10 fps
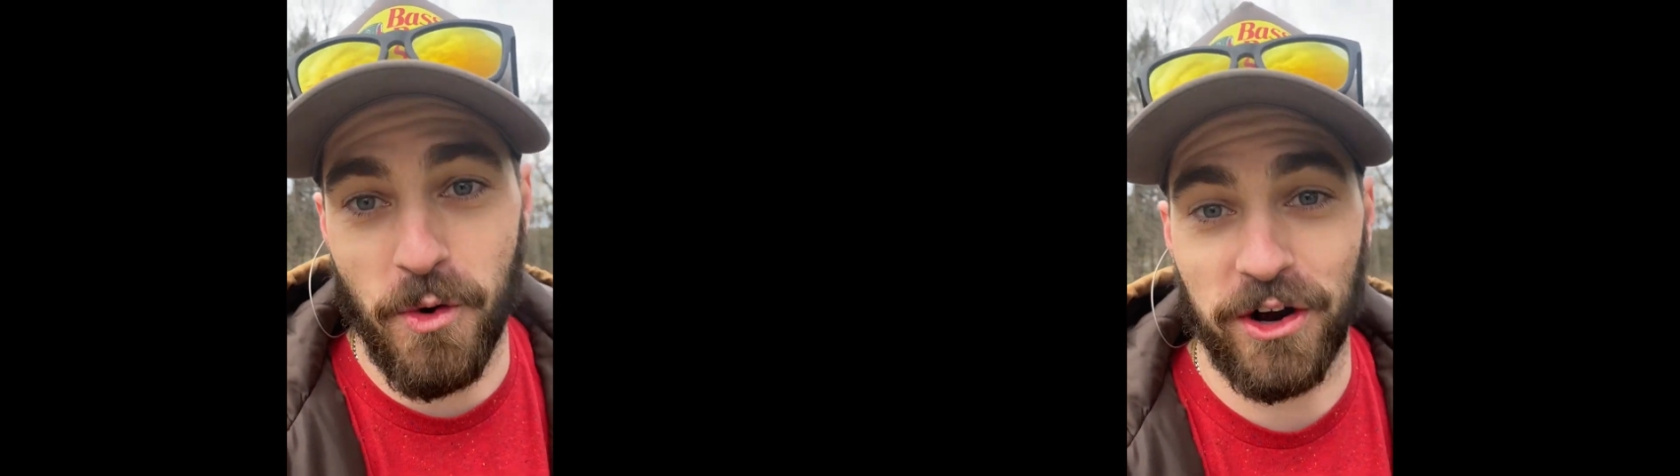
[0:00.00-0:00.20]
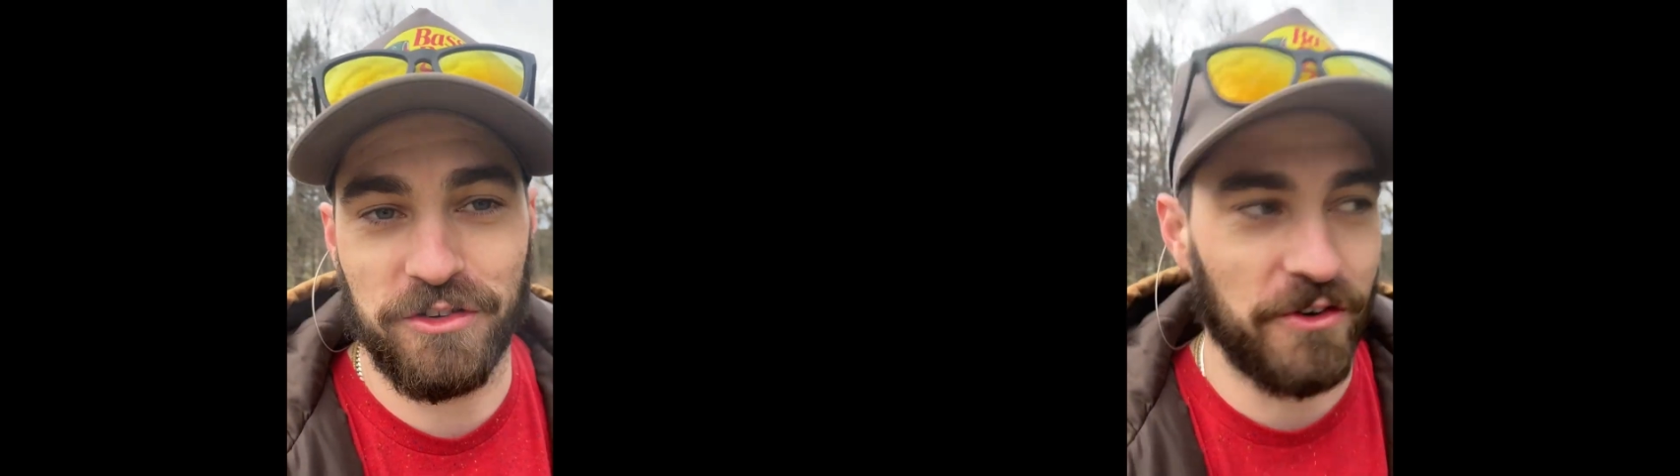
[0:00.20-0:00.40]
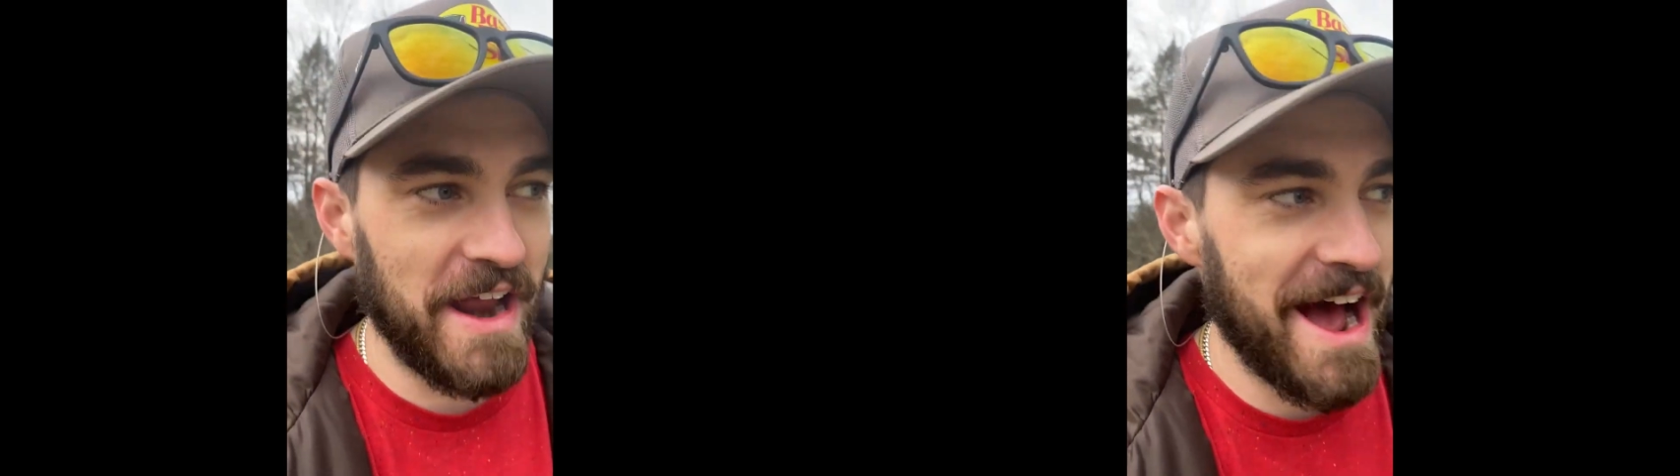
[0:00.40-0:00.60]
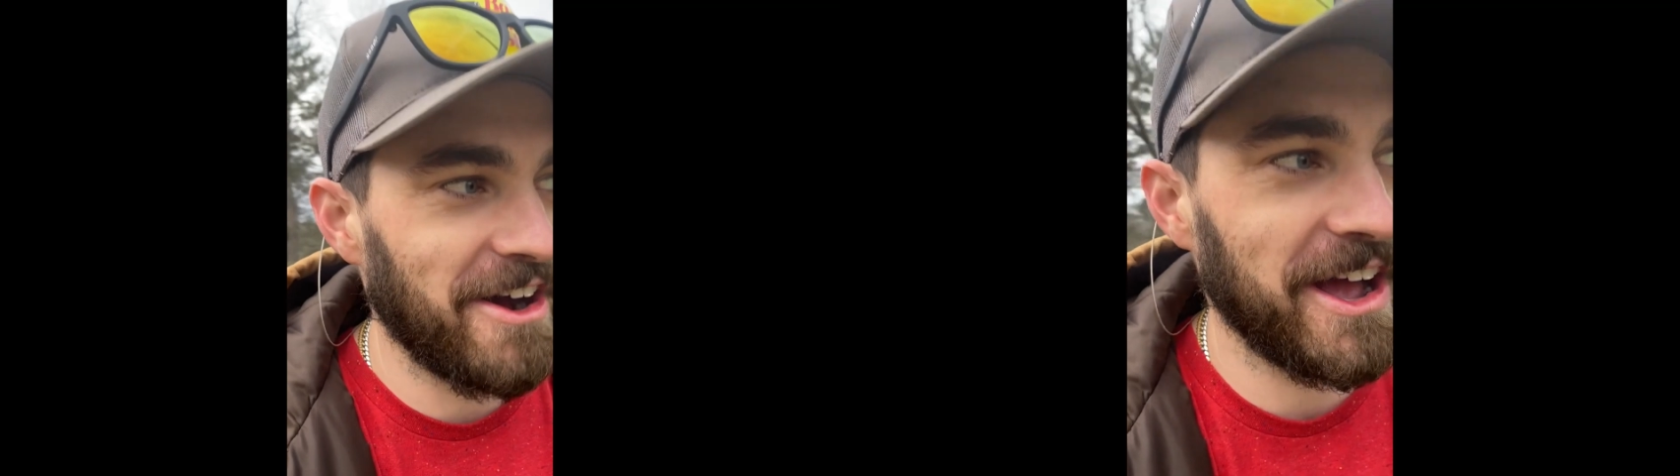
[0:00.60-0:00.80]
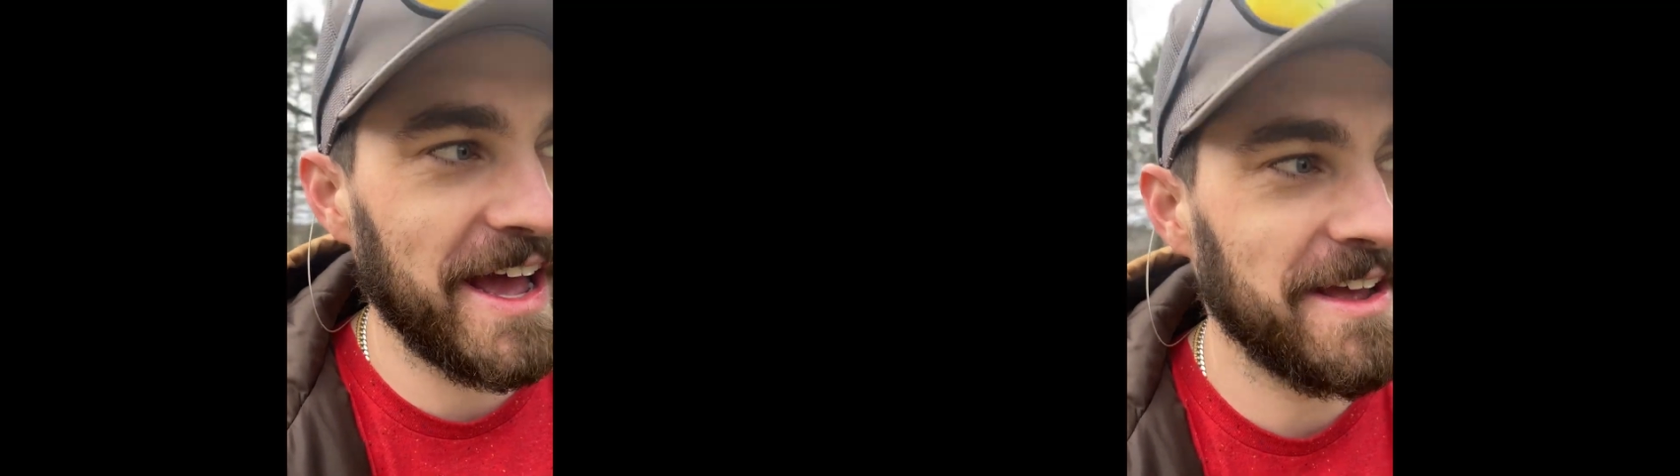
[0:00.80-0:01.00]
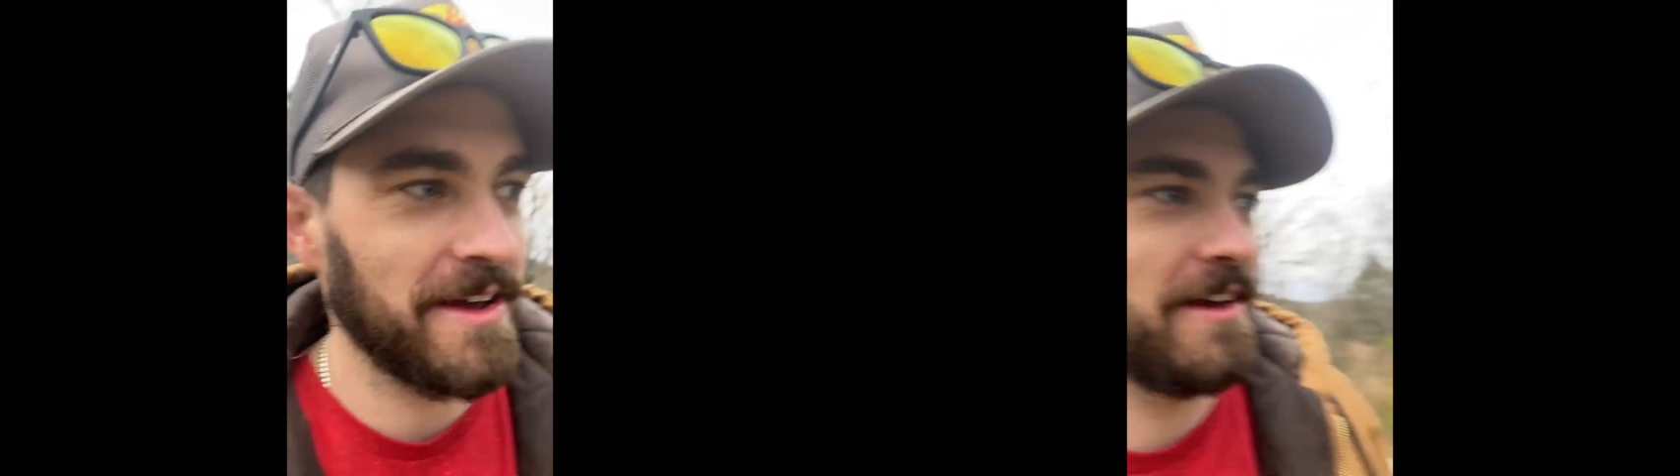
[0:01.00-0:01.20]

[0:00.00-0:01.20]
works for now, okay?